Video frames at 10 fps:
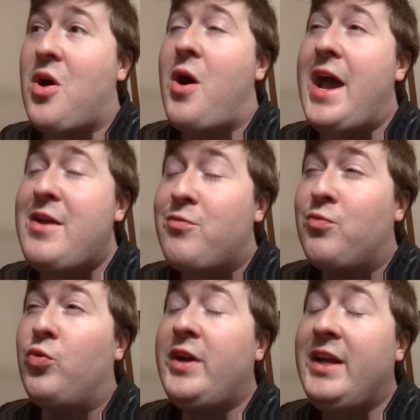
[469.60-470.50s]
I
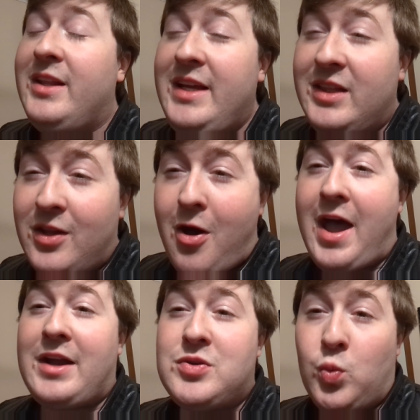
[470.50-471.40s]
really
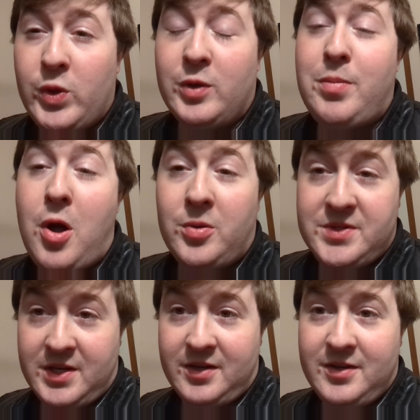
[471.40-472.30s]
liked Will Poulter